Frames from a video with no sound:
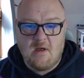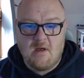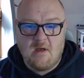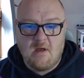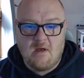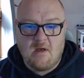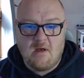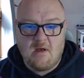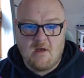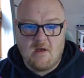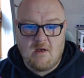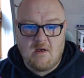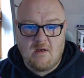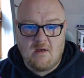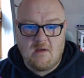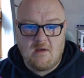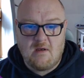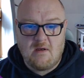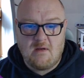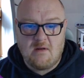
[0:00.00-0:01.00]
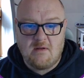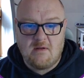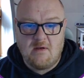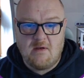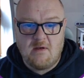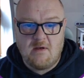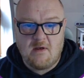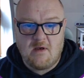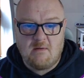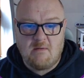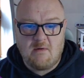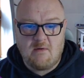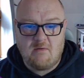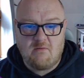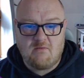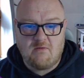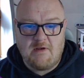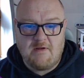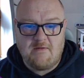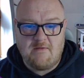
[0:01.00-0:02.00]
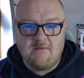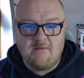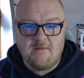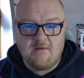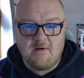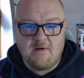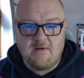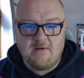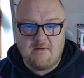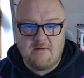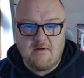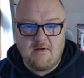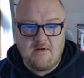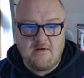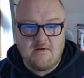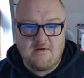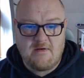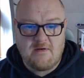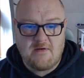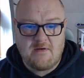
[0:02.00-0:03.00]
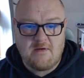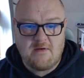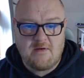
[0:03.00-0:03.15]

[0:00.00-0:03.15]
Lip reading: I think I will resize it.